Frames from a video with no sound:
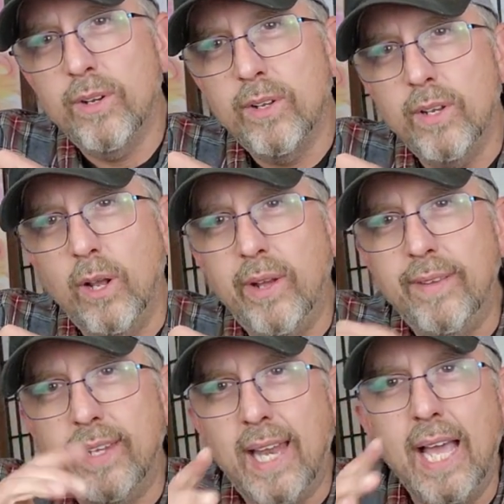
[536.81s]
You know, in
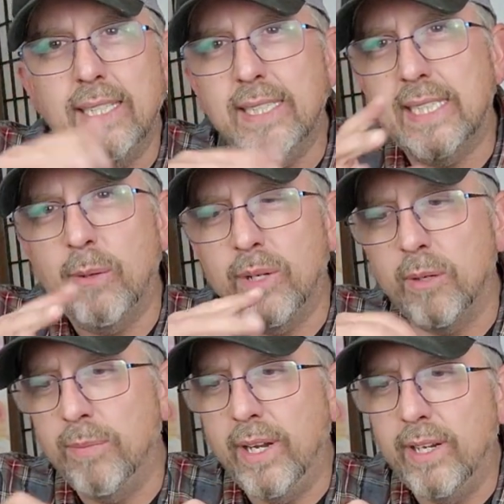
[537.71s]
the 90s, I would have
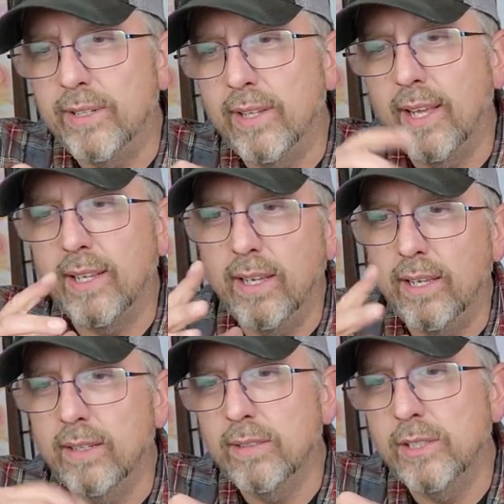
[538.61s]
compared it to like
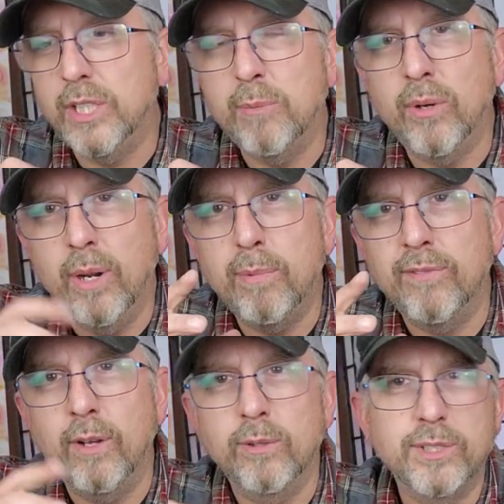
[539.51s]
a cheaper
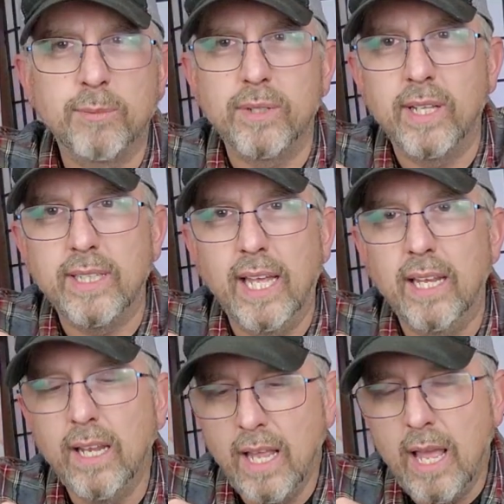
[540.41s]
Epiphone or something like that.
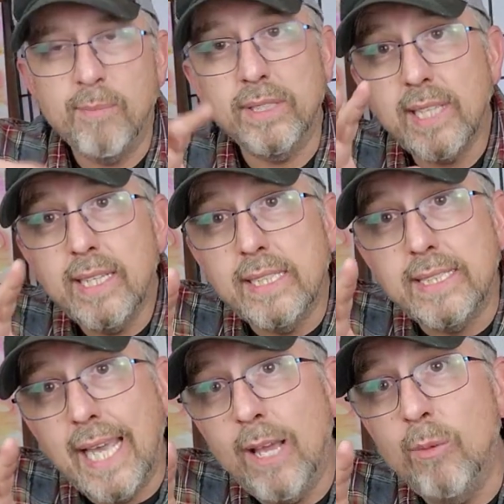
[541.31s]
I'm not saying they
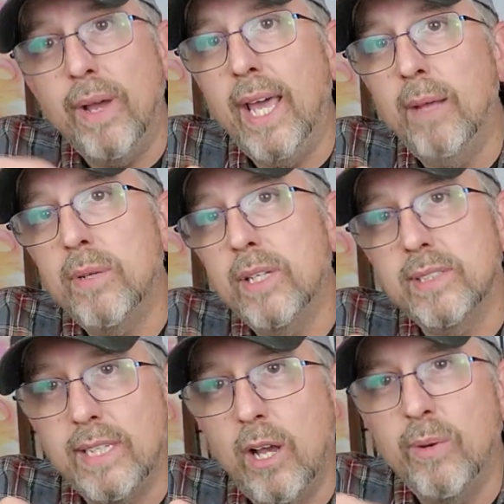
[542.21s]
sound bad, because
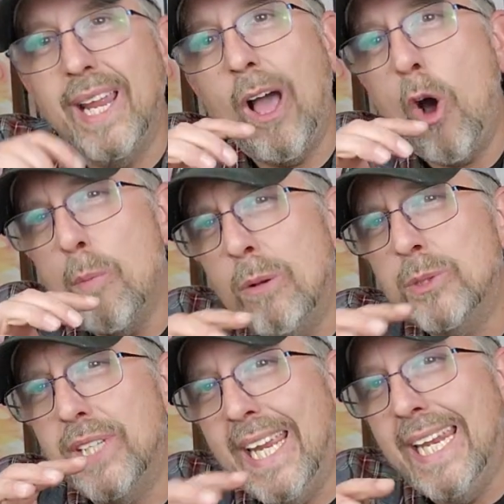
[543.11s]
they don't.
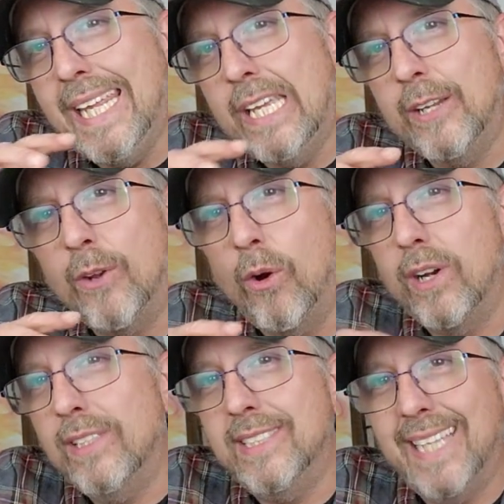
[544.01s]
Almost any guitar
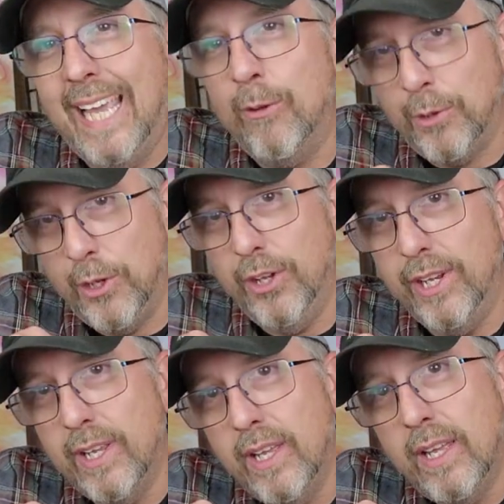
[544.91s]
can sound good.